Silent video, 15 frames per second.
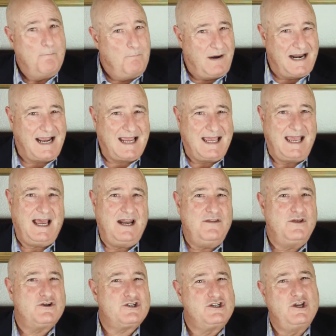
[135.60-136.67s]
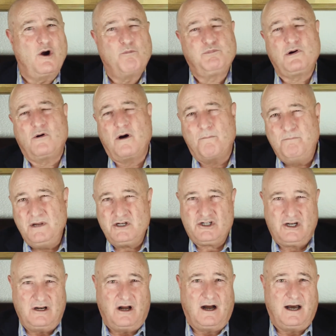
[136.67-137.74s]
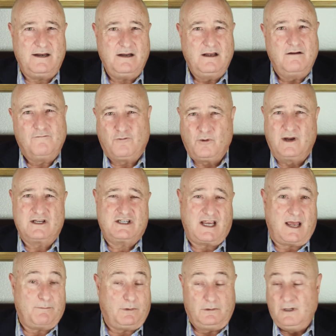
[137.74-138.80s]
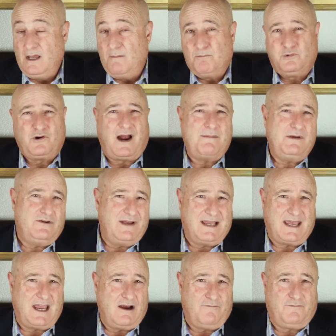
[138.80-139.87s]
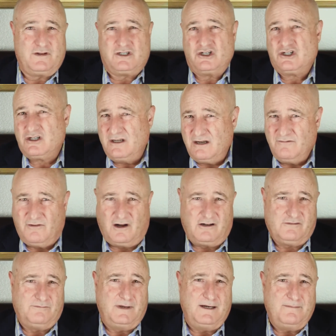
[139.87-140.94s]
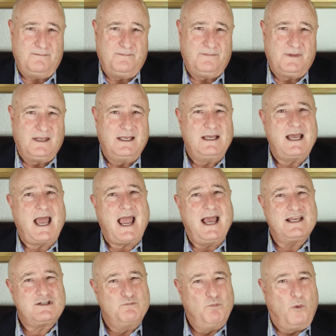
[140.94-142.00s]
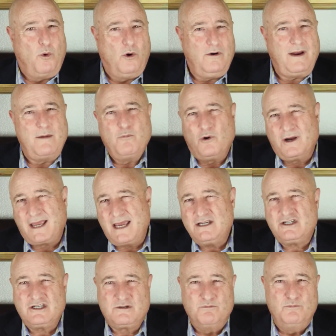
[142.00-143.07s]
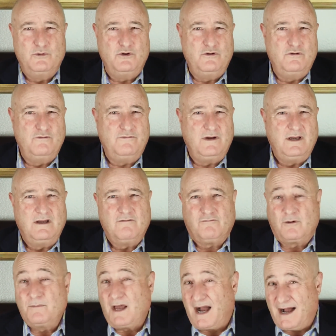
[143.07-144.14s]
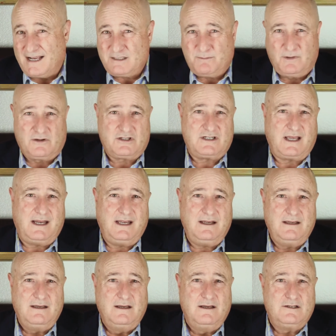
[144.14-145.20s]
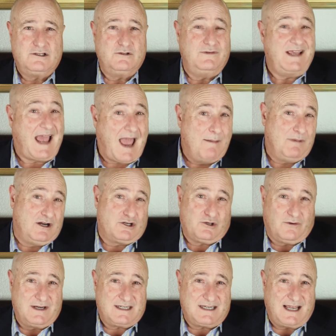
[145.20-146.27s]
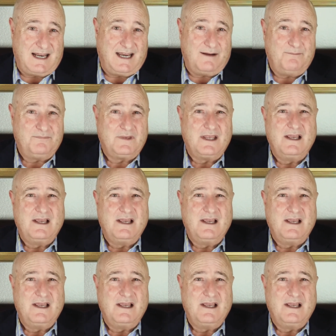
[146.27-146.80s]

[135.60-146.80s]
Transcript: But again, there's no prohibition on, for example, primary care physician involvement as more and more cases move from the hospital setting to the ambulatory setting,